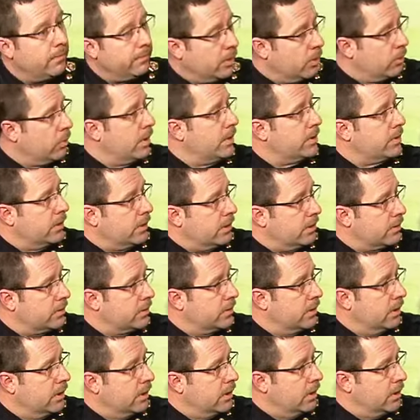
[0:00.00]
of our residents.
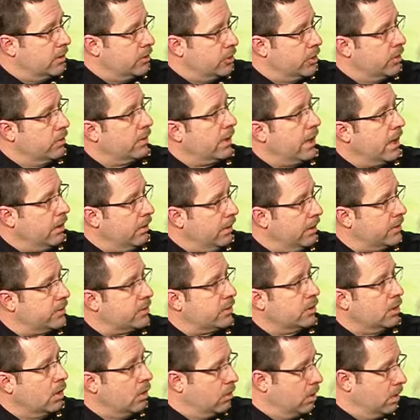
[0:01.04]
Jill Kelly is a
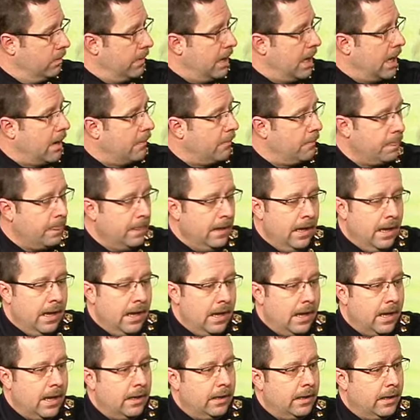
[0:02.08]
local mom
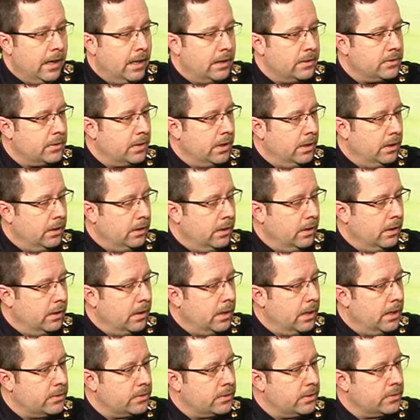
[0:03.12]
and has
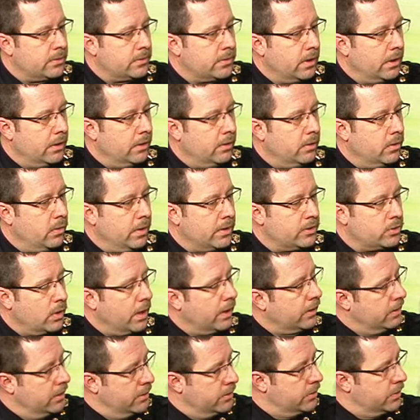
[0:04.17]
a son who has
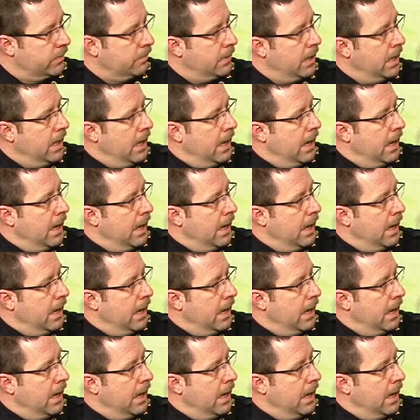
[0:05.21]
autism,